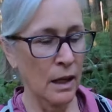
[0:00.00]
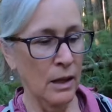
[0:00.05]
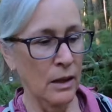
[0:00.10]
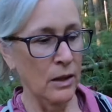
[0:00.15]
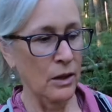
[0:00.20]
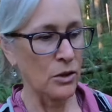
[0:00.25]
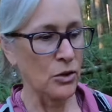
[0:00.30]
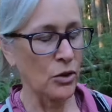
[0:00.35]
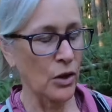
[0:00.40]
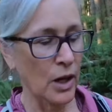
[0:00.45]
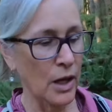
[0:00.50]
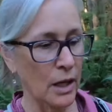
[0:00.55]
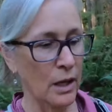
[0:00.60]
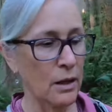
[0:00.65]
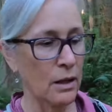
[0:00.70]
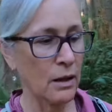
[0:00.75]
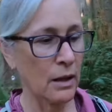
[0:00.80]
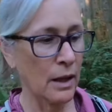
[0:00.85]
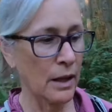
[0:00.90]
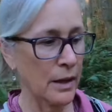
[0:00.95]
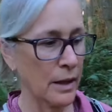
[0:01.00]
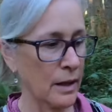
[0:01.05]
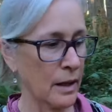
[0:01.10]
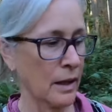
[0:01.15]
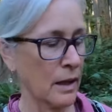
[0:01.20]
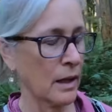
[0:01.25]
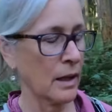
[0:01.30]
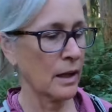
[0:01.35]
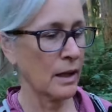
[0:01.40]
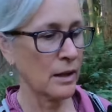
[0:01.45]
The trail
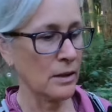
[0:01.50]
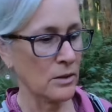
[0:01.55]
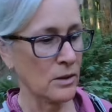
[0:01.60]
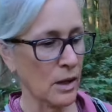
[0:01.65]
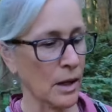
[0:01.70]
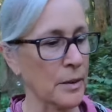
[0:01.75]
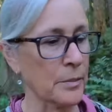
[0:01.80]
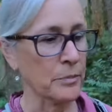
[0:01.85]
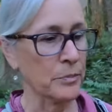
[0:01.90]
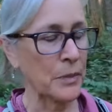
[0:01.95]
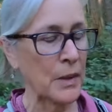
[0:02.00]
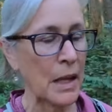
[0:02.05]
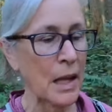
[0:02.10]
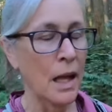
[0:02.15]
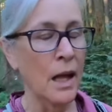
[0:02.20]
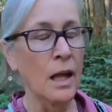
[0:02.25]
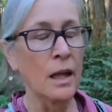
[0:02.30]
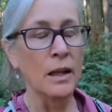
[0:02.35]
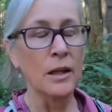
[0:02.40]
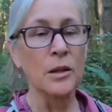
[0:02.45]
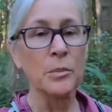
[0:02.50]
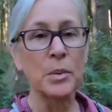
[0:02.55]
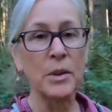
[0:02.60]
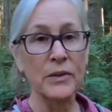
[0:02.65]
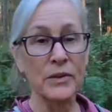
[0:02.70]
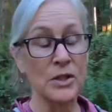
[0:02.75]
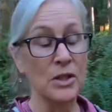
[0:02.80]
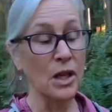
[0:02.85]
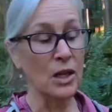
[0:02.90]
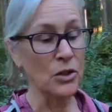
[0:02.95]
is a little bit
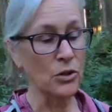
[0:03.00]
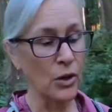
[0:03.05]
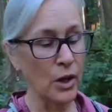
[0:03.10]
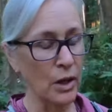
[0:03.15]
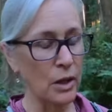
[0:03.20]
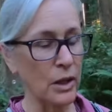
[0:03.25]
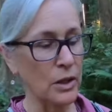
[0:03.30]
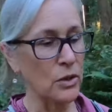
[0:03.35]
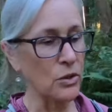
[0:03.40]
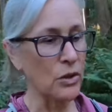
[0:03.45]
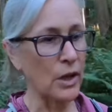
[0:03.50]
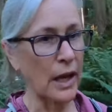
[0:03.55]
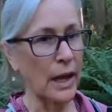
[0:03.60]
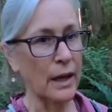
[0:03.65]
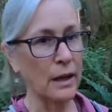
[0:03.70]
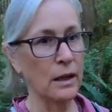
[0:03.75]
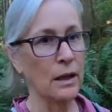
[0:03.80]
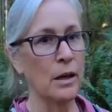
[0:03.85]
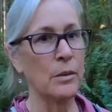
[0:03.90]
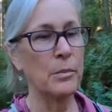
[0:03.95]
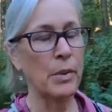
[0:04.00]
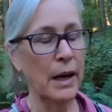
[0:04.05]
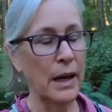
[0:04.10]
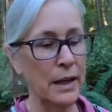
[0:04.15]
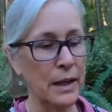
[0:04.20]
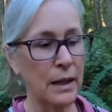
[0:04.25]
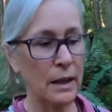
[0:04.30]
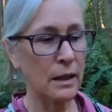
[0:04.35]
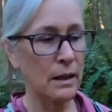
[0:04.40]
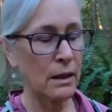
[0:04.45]
of a side trail, and you can combine
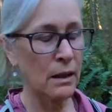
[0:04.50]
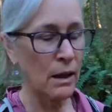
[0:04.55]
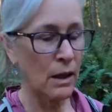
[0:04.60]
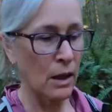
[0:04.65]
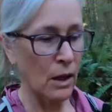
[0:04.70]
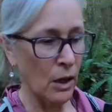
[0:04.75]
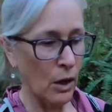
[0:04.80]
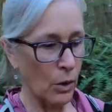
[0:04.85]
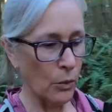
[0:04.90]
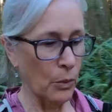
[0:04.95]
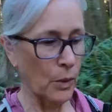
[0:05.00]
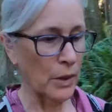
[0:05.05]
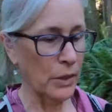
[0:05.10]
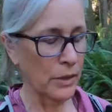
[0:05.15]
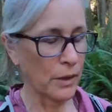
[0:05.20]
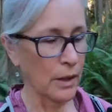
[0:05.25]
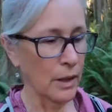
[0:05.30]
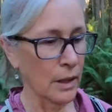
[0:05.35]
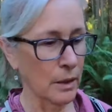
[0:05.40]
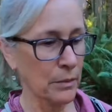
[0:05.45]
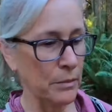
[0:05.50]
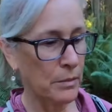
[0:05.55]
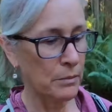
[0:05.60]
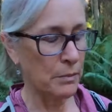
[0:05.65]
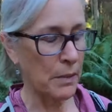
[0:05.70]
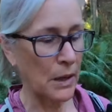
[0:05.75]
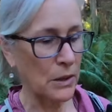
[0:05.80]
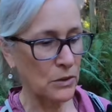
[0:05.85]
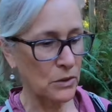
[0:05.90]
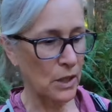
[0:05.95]
it with
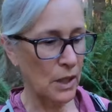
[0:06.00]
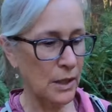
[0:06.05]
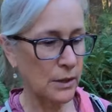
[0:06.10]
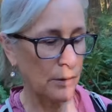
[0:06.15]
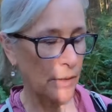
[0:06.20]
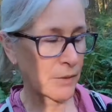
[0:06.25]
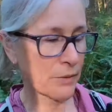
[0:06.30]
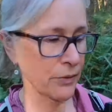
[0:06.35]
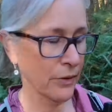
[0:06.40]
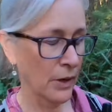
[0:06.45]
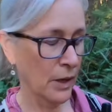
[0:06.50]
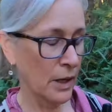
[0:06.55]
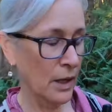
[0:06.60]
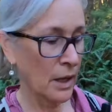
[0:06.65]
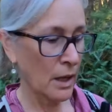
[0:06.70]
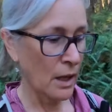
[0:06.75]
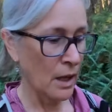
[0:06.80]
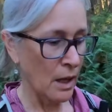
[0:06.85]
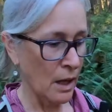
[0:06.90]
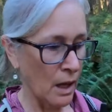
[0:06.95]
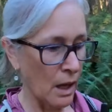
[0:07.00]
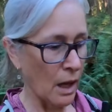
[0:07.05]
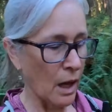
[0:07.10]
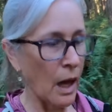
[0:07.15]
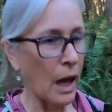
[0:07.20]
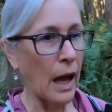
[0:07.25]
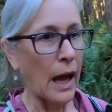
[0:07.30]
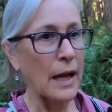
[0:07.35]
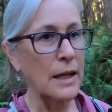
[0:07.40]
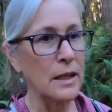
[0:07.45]
Mount Teneriffe.
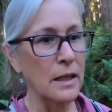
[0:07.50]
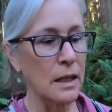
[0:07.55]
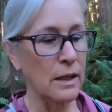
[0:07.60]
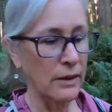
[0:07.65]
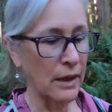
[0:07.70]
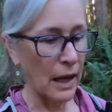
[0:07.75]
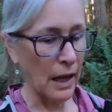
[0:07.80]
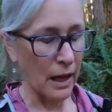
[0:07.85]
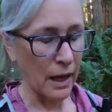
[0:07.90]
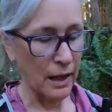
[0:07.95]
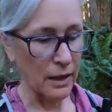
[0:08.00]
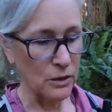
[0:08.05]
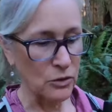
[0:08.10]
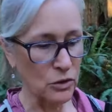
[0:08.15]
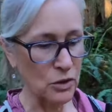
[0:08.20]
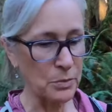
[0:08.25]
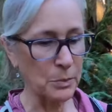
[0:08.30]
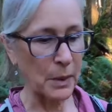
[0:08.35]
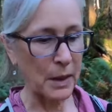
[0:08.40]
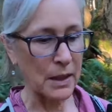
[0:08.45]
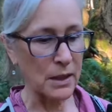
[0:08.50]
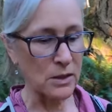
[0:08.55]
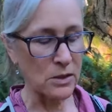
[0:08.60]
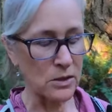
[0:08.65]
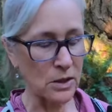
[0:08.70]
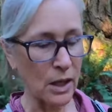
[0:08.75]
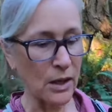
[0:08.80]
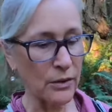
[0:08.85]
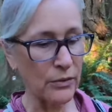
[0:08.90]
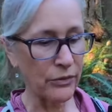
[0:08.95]
I did that hike just by
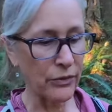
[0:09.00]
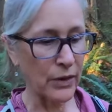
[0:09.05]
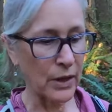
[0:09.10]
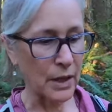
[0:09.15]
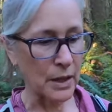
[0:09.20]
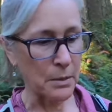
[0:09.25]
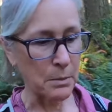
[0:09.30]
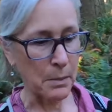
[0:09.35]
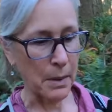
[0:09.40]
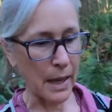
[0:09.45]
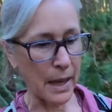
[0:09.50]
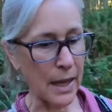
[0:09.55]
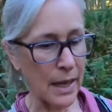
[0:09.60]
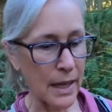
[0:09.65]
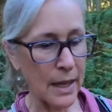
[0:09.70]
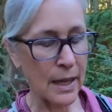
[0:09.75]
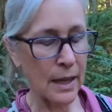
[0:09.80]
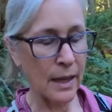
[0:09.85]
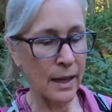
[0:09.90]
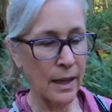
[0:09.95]
itself in May,